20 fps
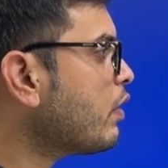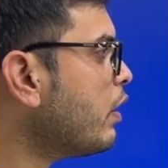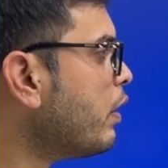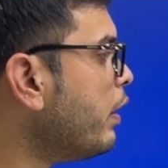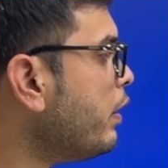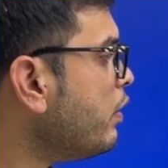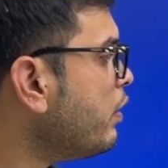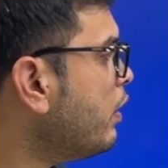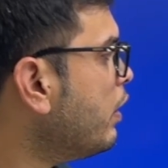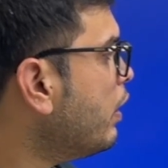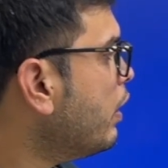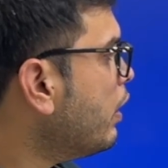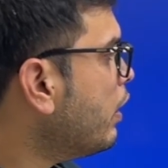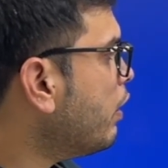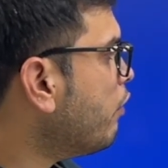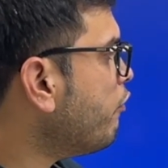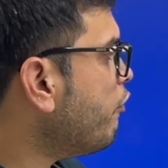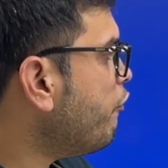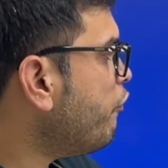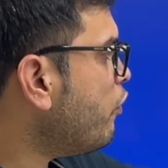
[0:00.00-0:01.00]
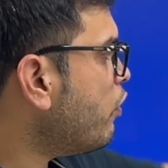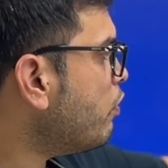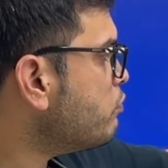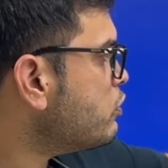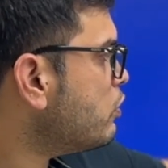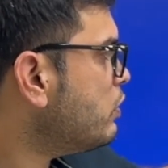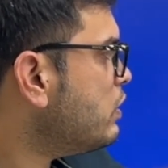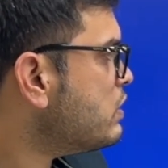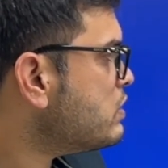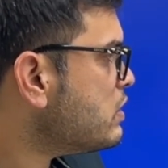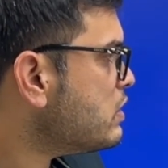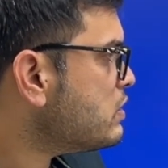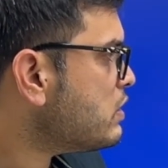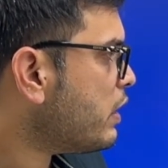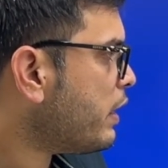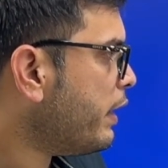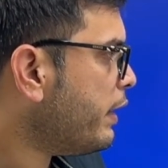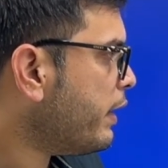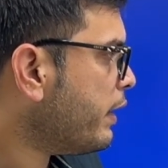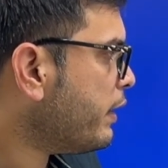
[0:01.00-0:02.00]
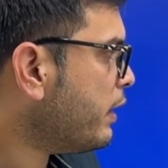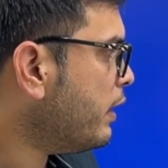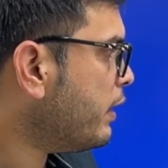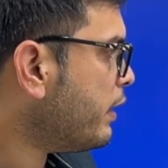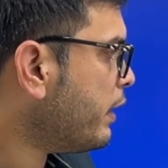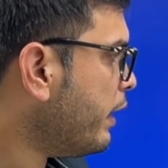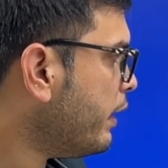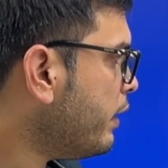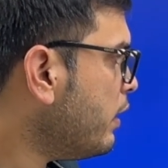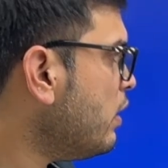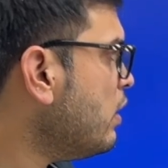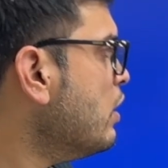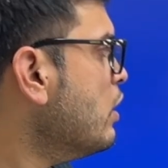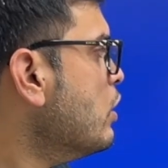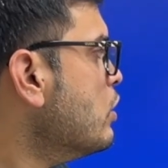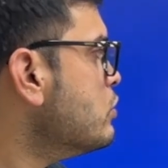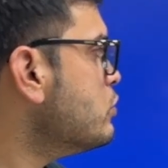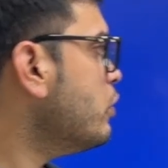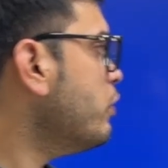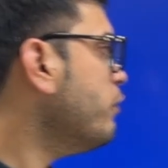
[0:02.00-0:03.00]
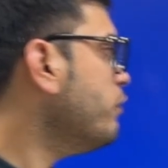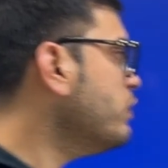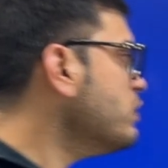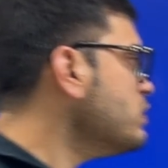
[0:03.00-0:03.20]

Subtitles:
Right. Now if you observe, this is a right angle triangle. So if